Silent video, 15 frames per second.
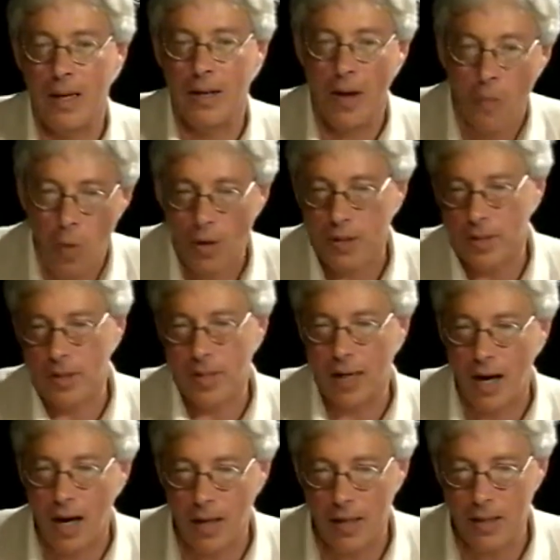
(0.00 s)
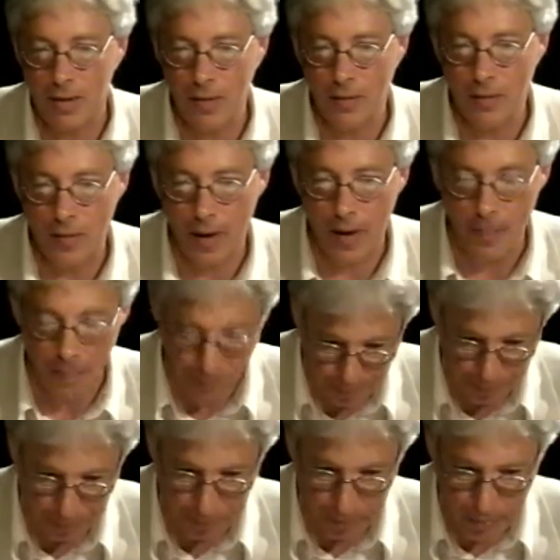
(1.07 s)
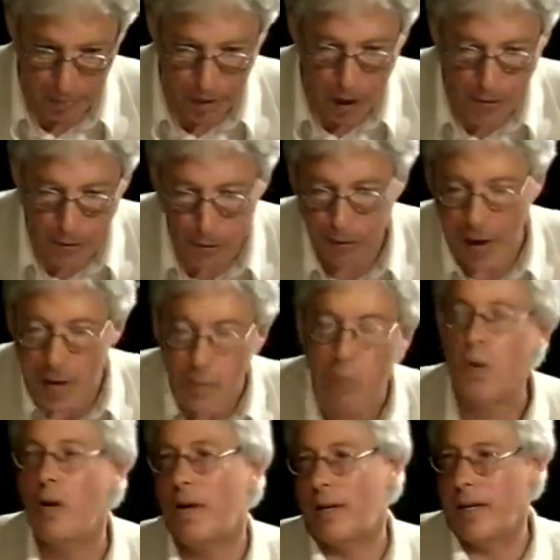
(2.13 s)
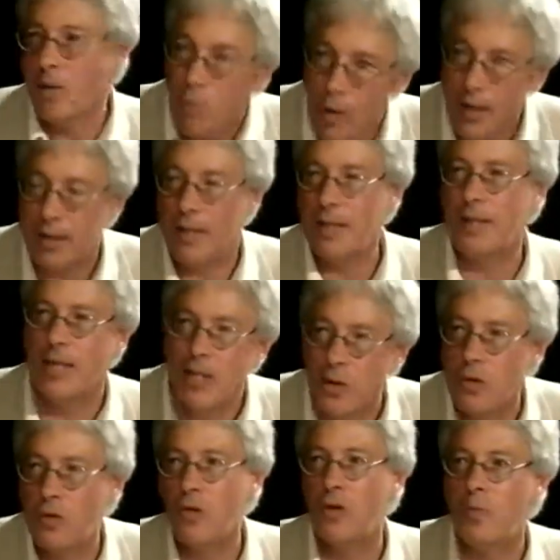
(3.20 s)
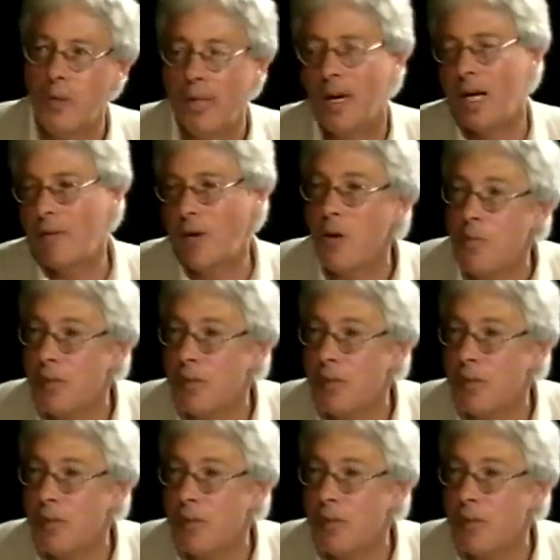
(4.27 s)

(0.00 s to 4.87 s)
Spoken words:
there wasn't the kind of framework in which these issues could be kind of